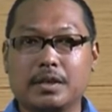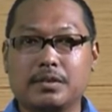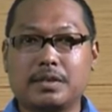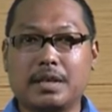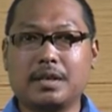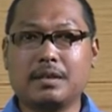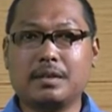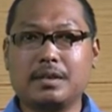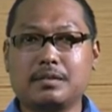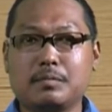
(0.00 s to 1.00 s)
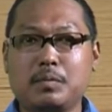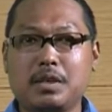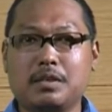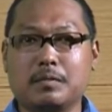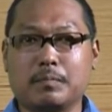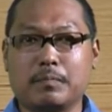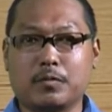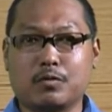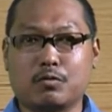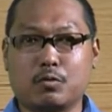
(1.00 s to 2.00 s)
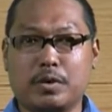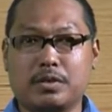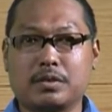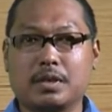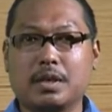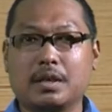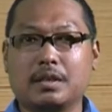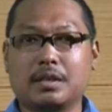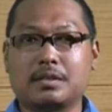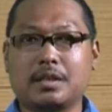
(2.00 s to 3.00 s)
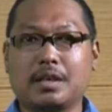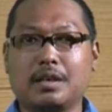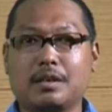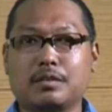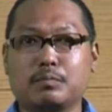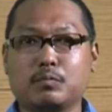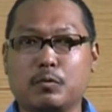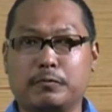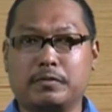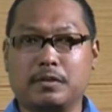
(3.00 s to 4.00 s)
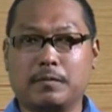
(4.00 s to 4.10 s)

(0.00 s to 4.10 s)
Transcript: Signal is the medium through which the signals moved.